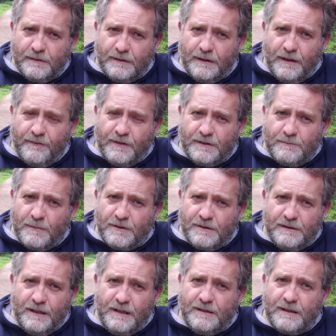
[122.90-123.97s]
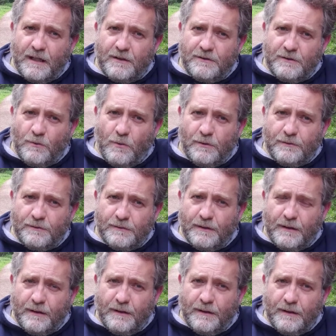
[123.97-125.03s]
Give it as much detail as you want.
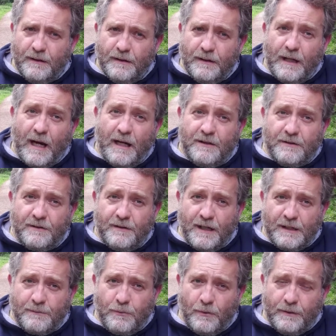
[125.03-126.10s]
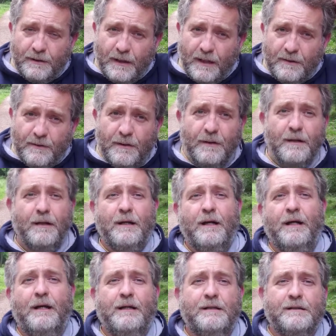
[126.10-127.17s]
Okay, so the next point now
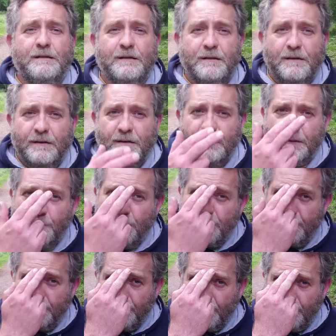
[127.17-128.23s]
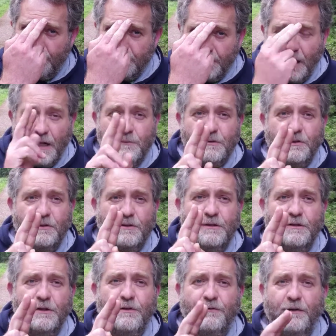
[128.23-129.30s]
is bridge of the nose. Okay, I'm just using
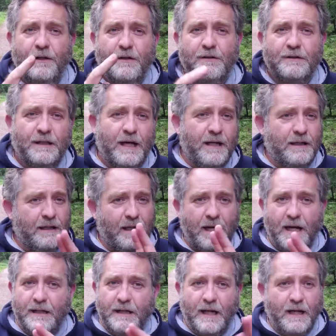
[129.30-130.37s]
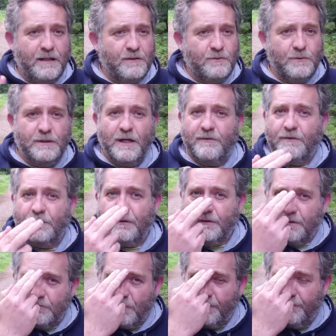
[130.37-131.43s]
two fingers, again, any hand, whichever
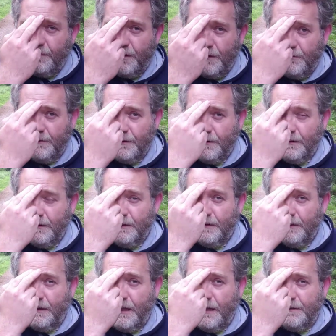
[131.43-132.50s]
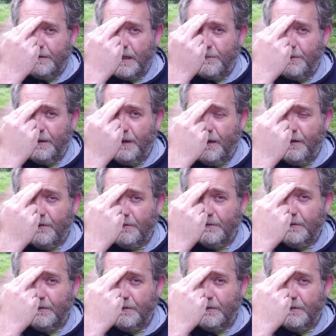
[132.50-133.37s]
is right for you. Okay, tapping here.